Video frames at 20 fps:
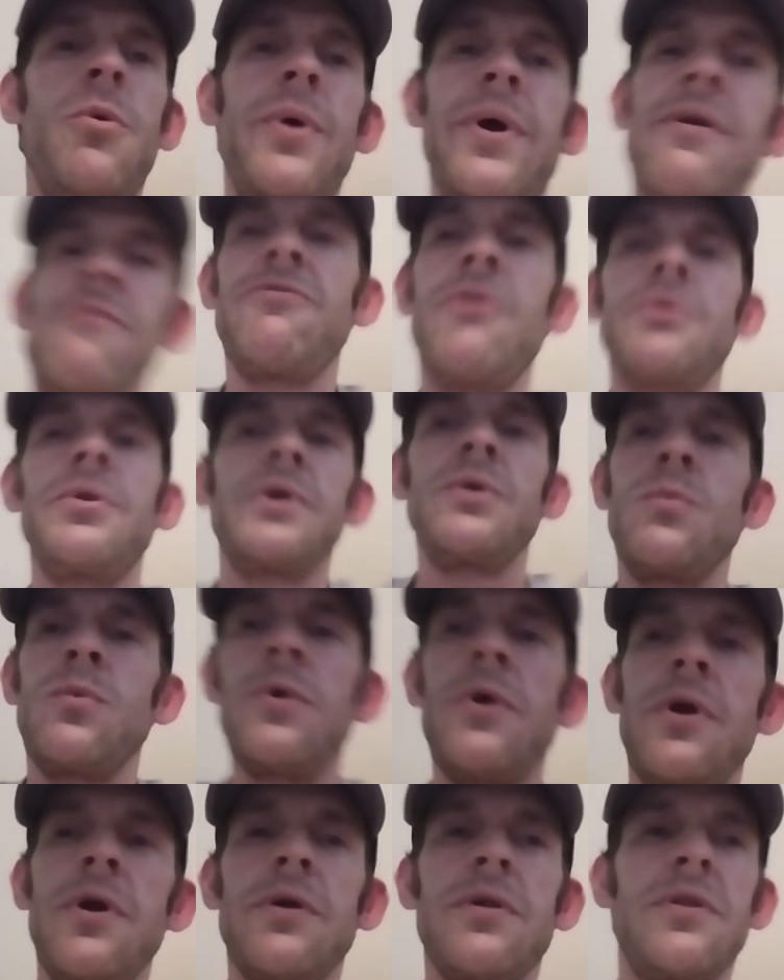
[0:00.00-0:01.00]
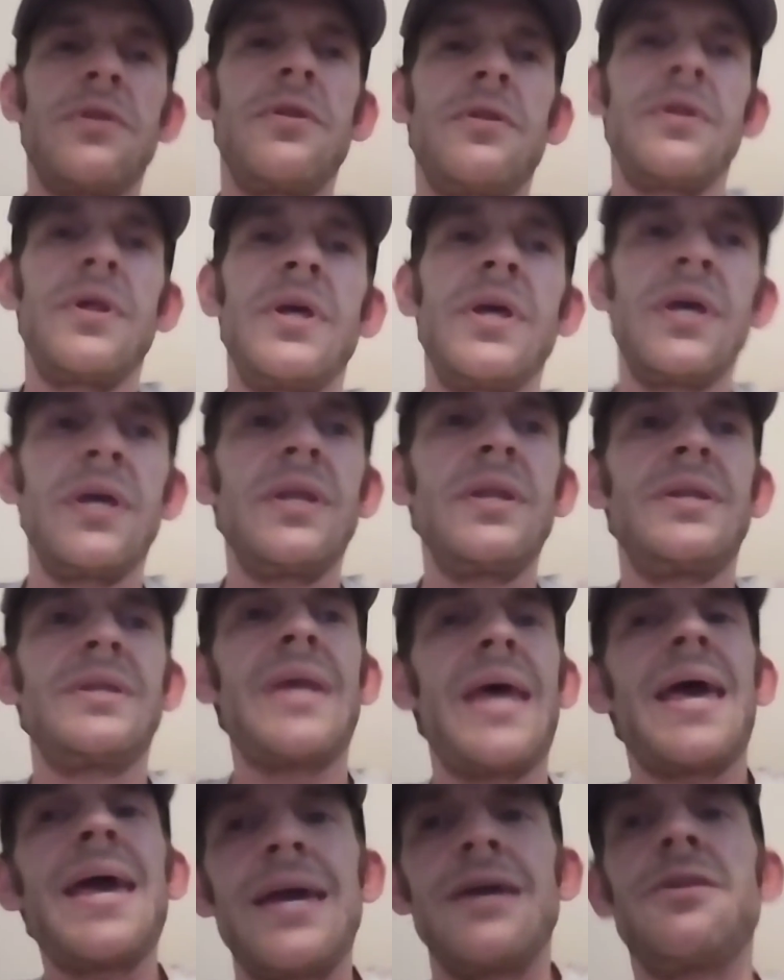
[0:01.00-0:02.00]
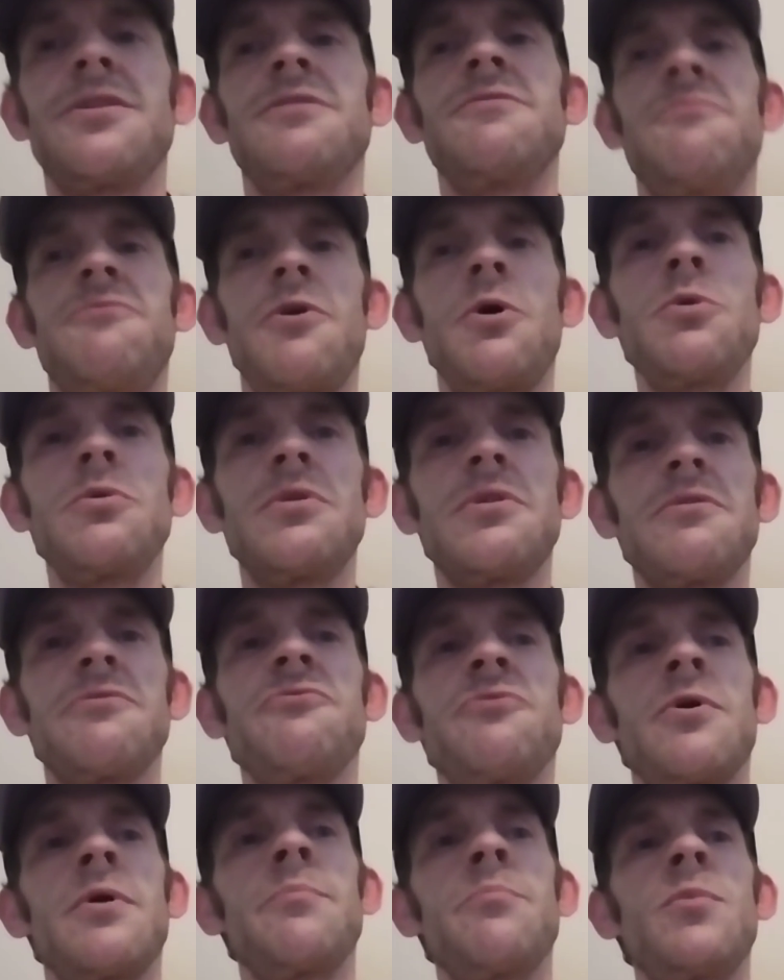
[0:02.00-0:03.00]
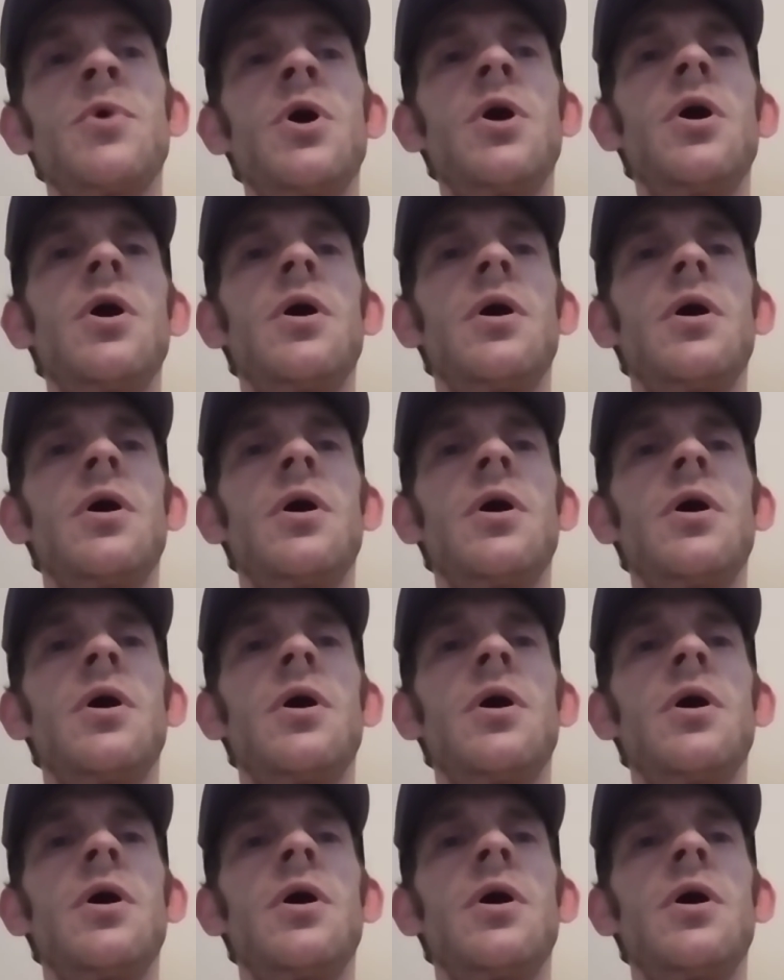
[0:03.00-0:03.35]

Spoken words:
the way voting works. It takes votes from